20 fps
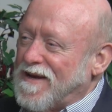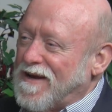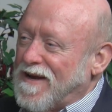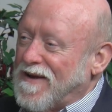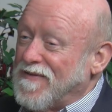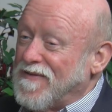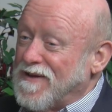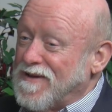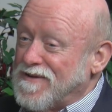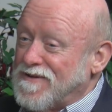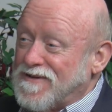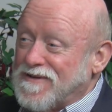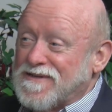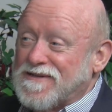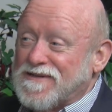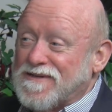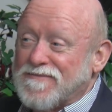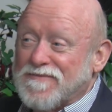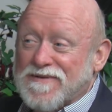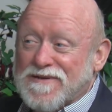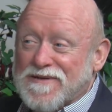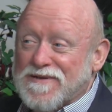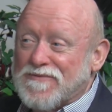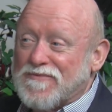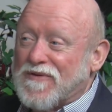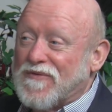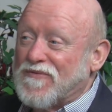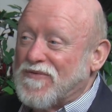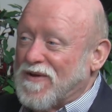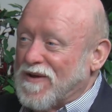and then just to begin
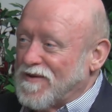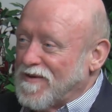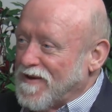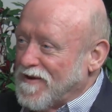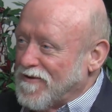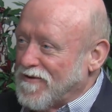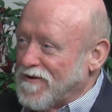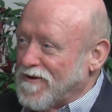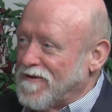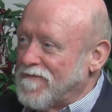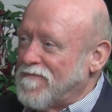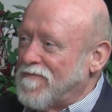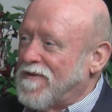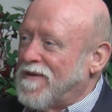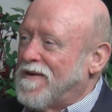reflecting on it.